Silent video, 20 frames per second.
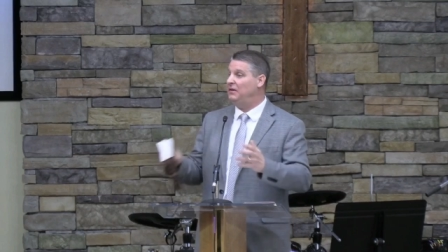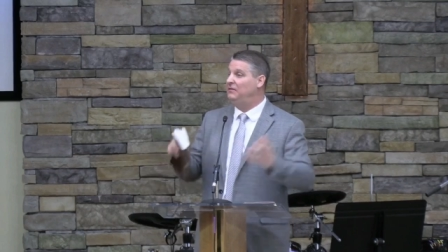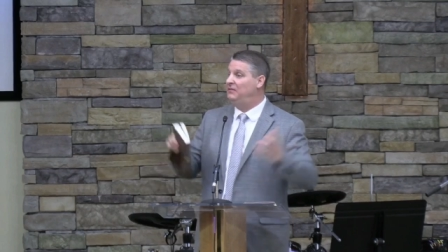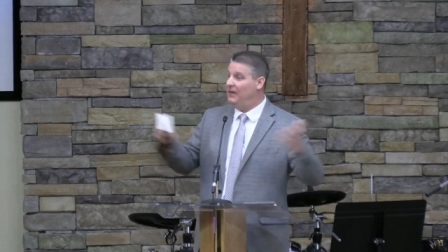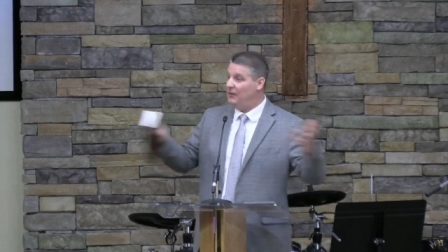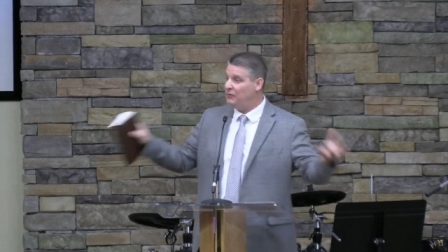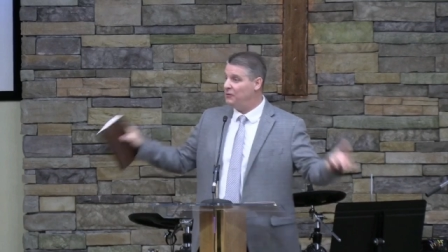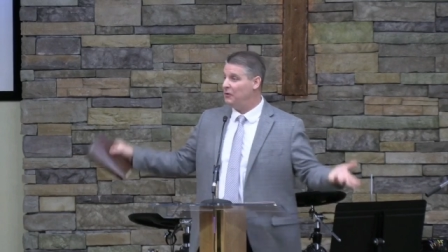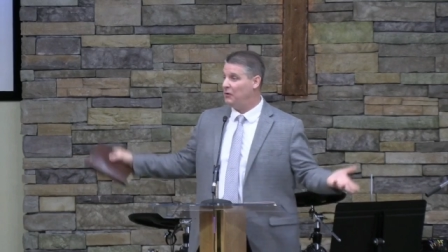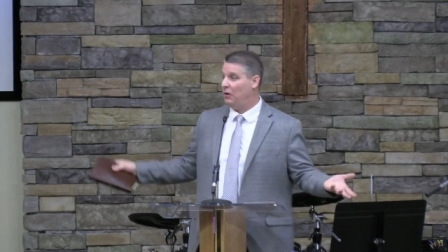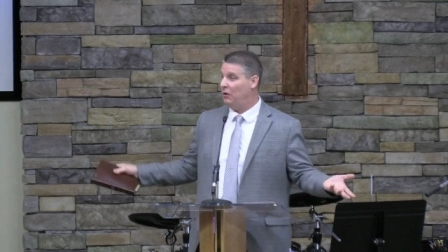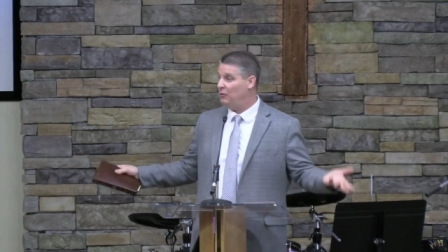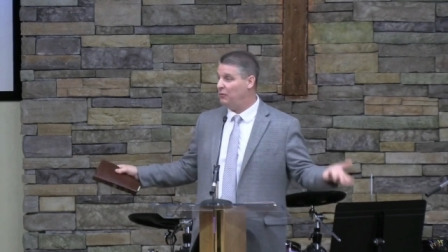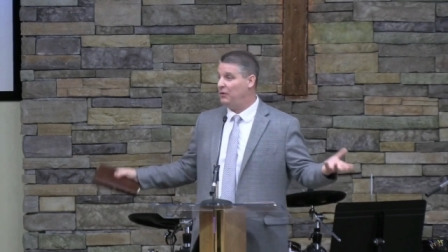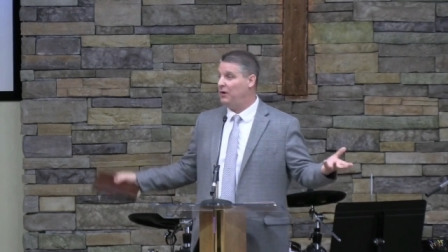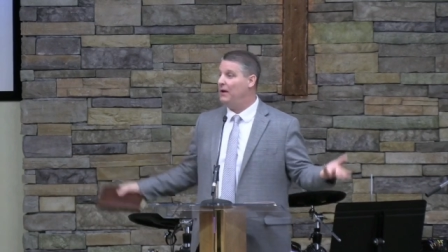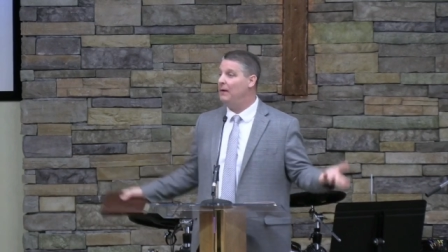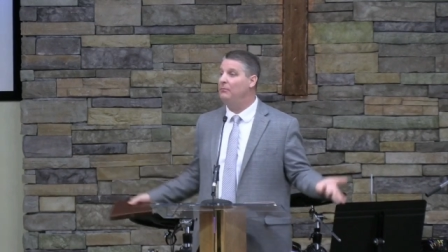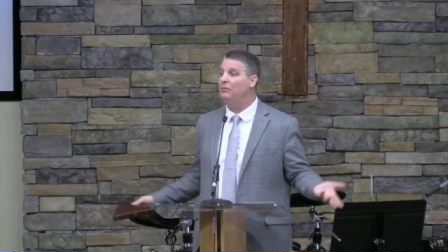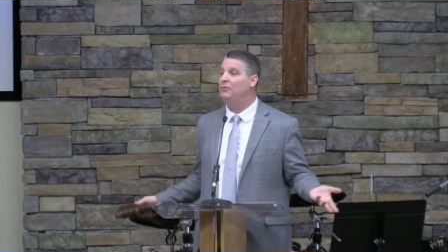difficult
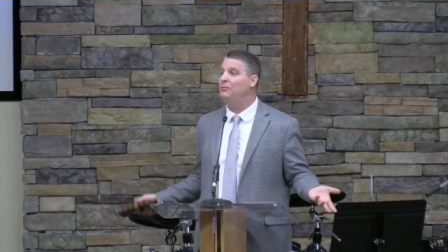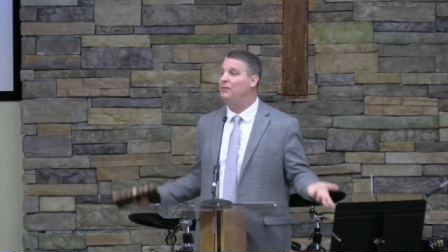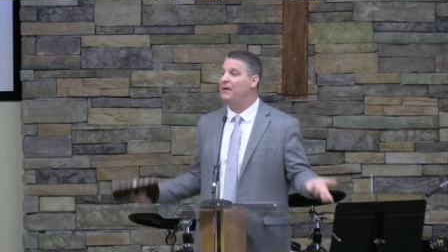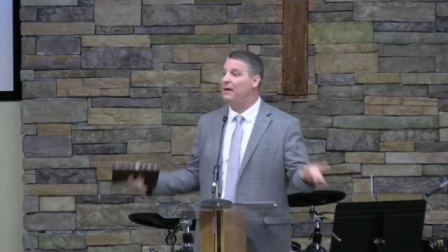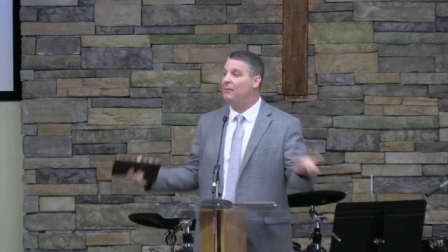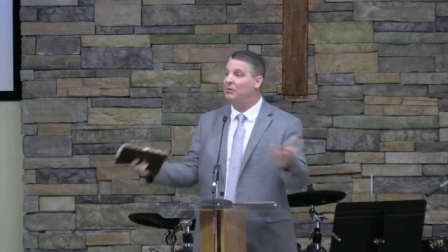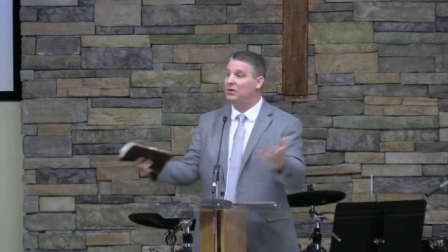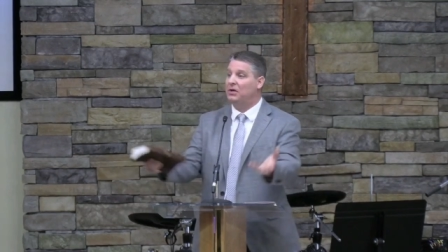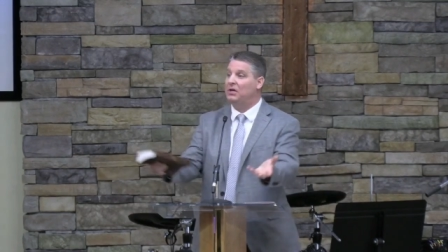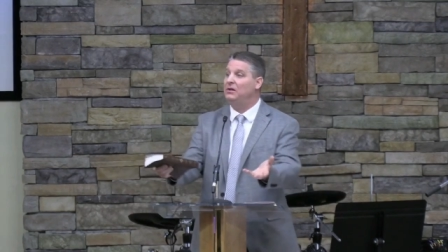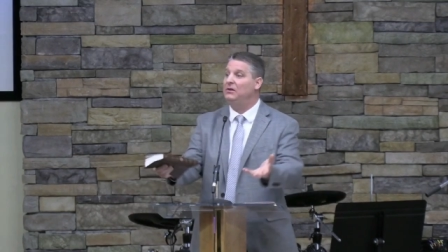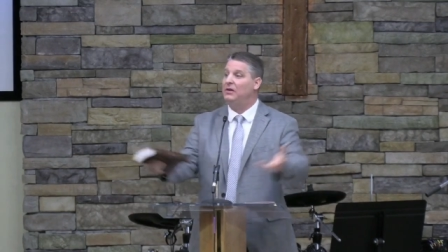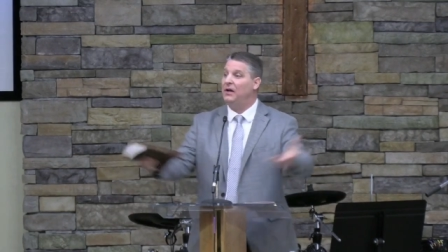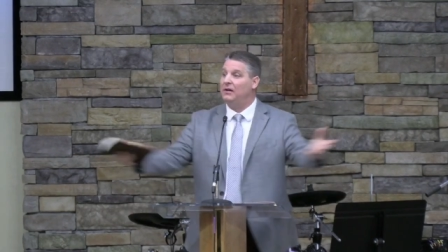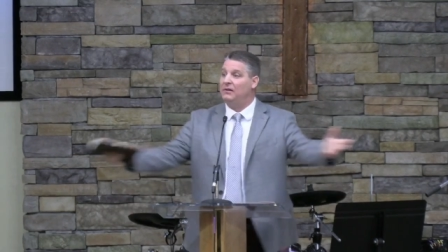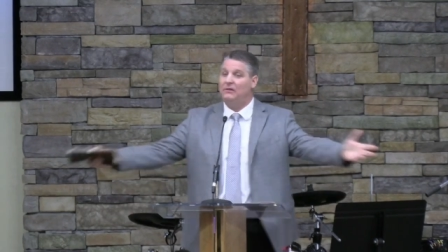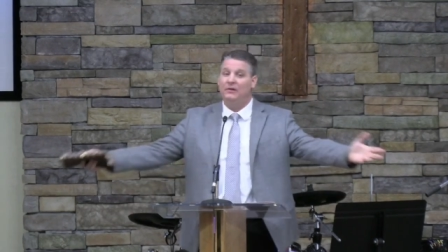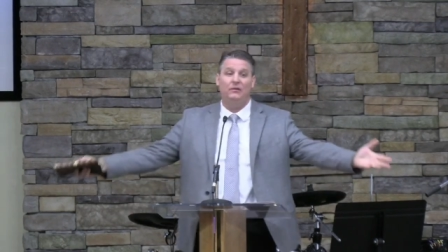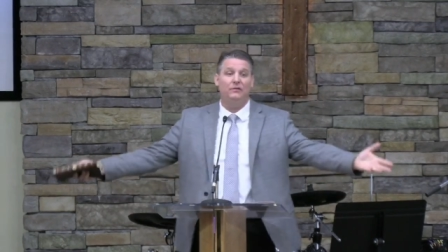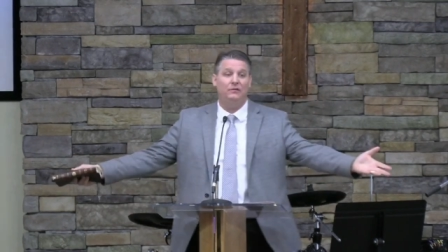for him to be able to
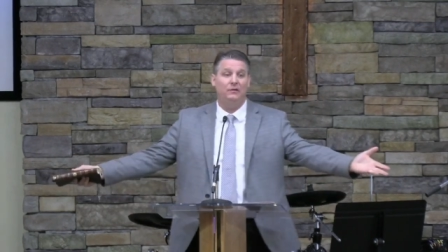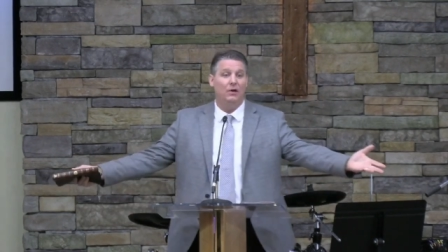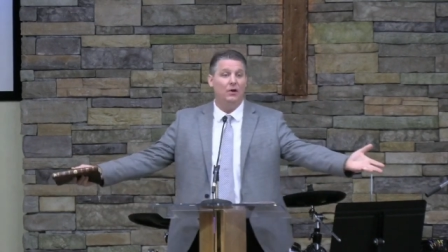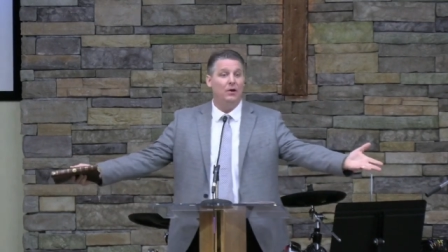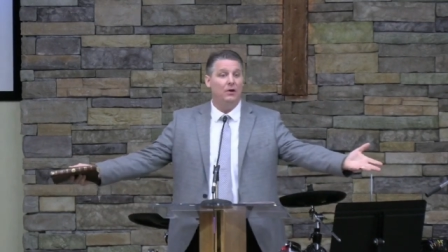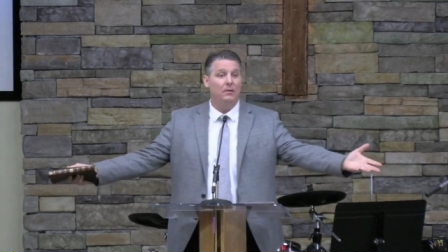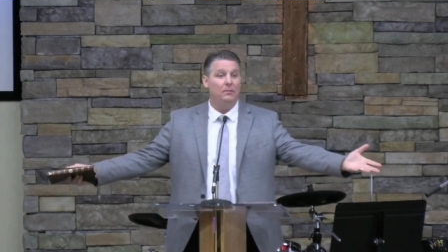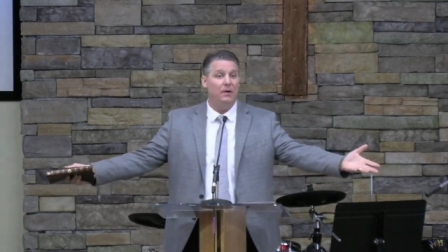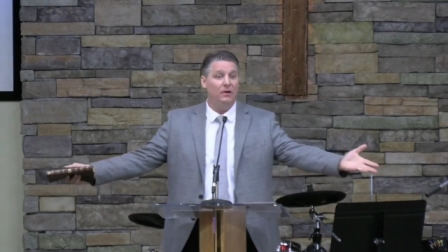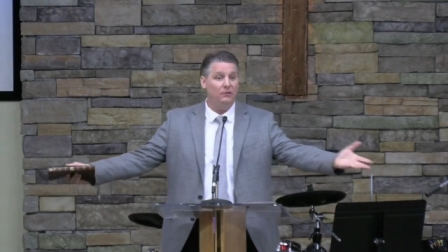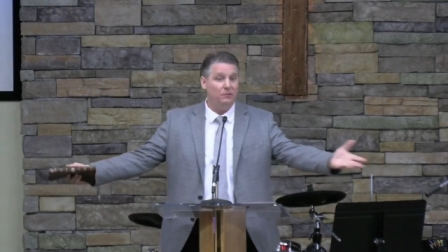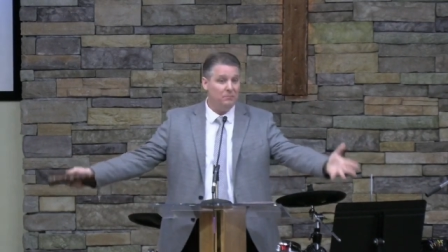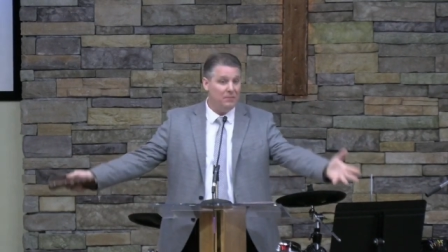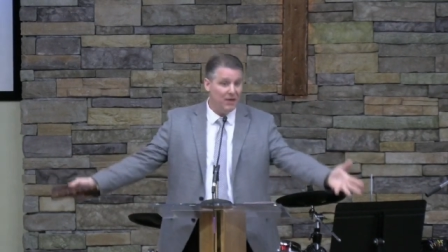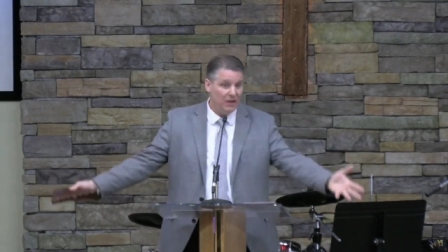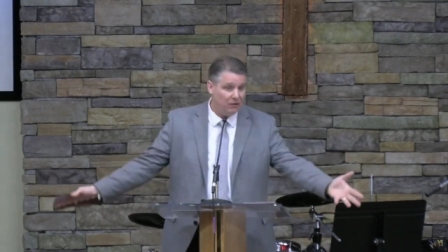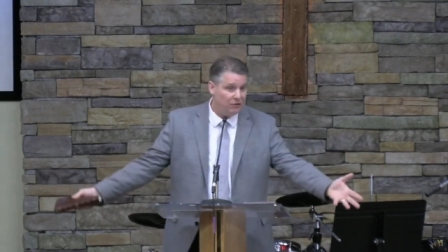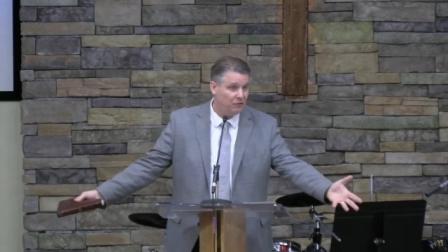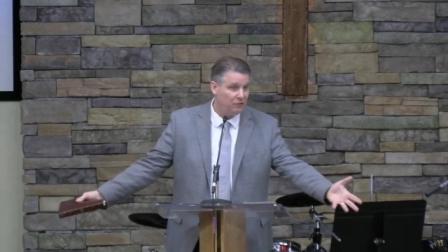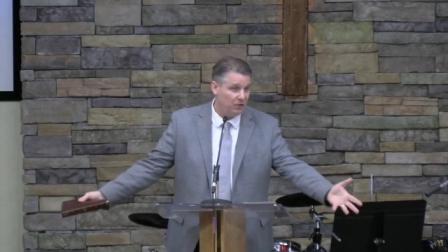conduct his, his
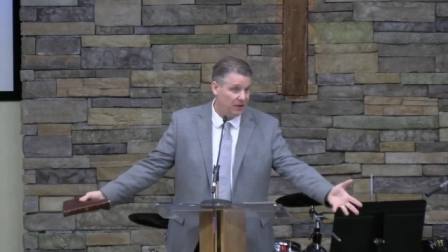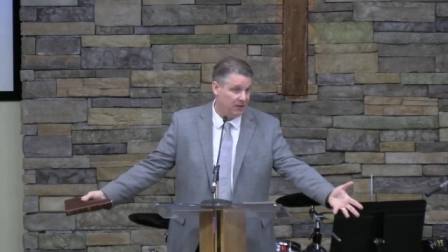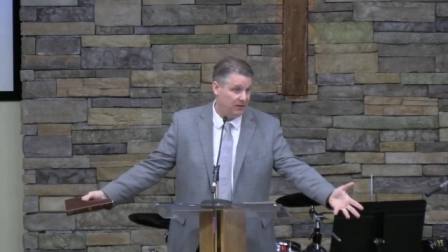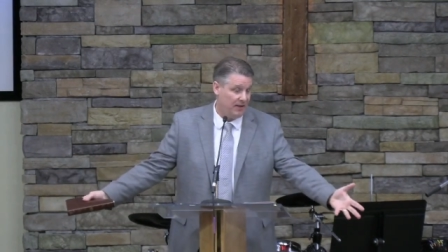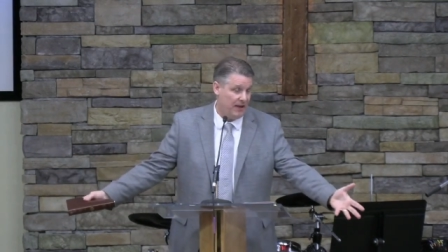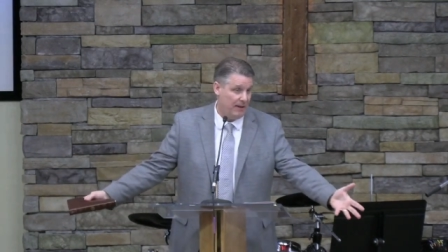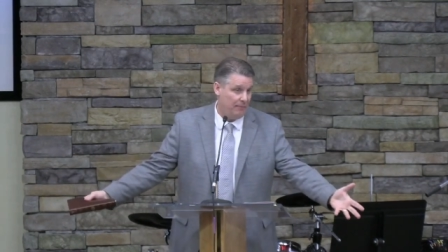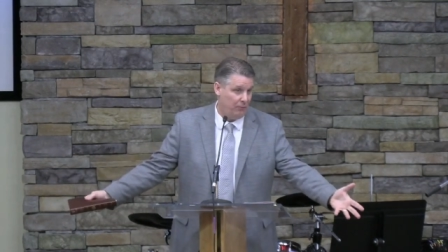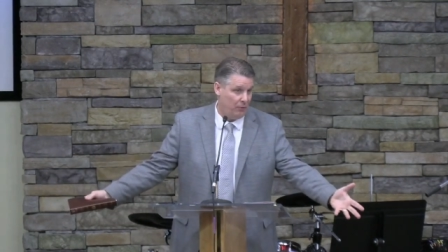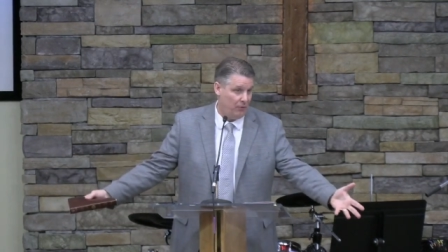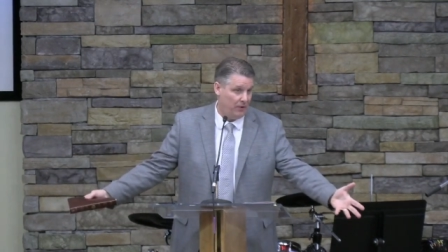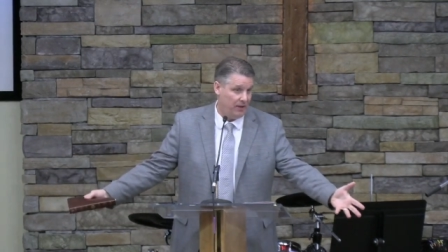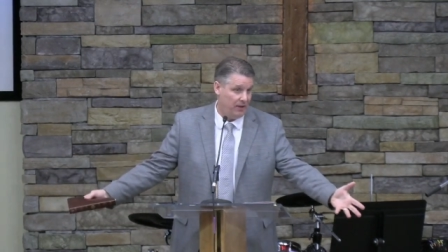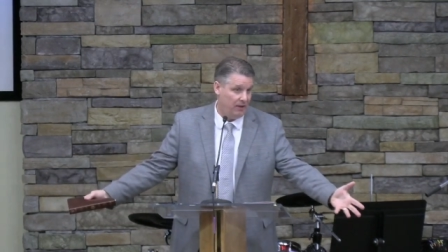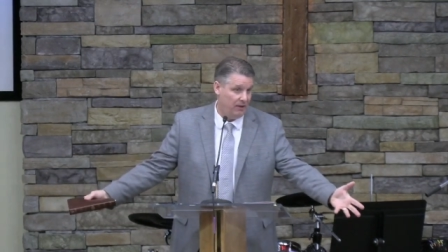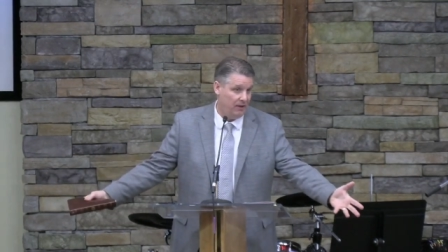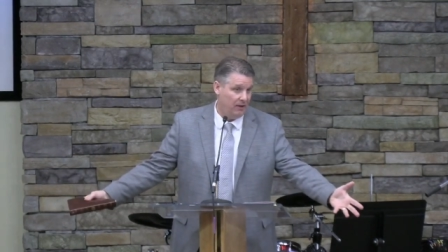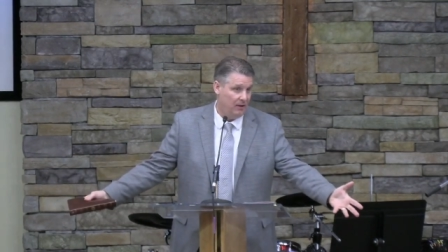ministry at that point.